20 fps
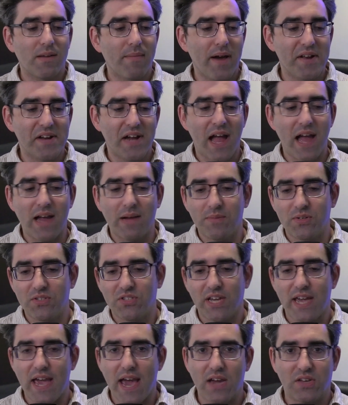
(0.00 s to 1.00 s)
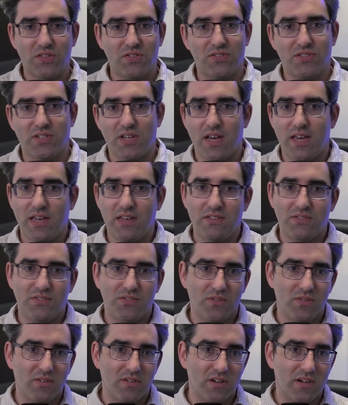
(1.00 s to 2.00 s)
no matter how much I
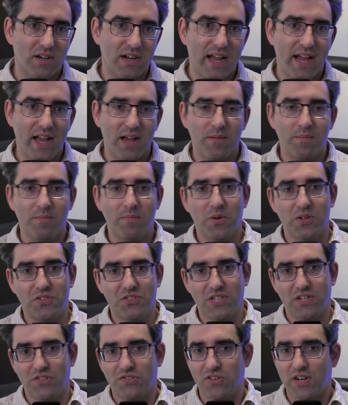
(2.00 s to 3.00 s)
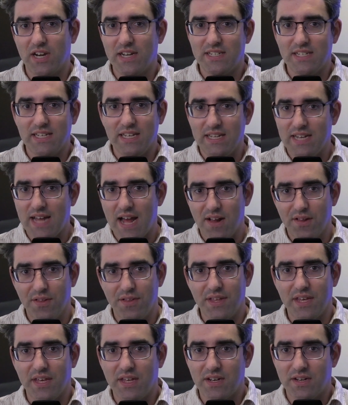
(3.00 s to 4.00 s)
exercised or how much I tried to eat
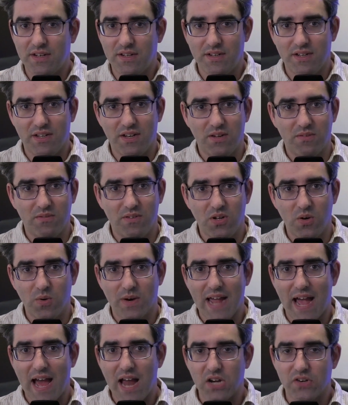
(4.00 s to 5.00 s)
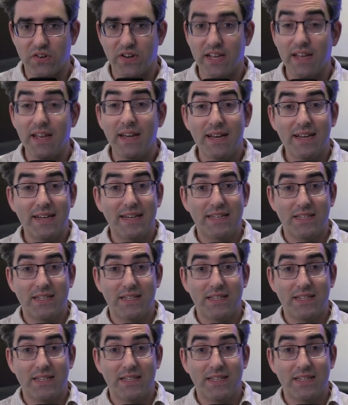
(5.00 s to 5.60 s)
healthy and low calorie.